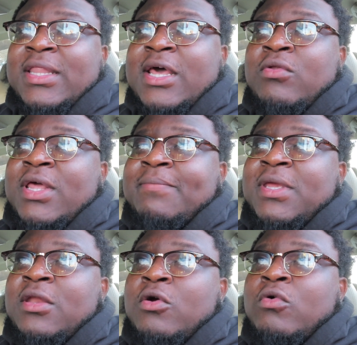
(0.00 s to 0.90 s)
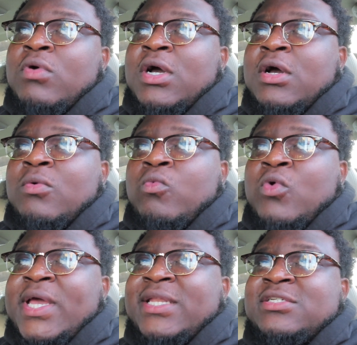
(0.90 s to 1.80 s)
that'll let me know uh,
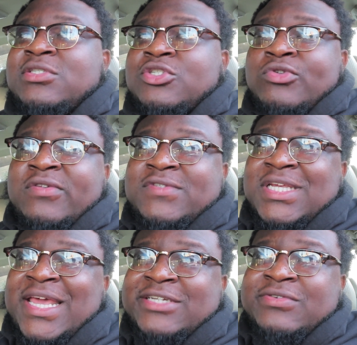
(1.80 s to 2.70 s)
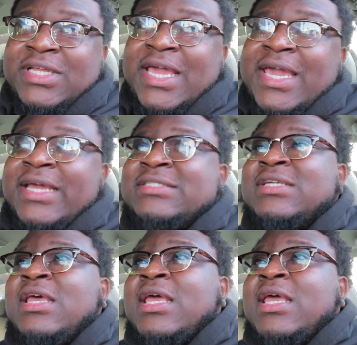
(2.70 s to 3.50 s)
what strengths he naturally has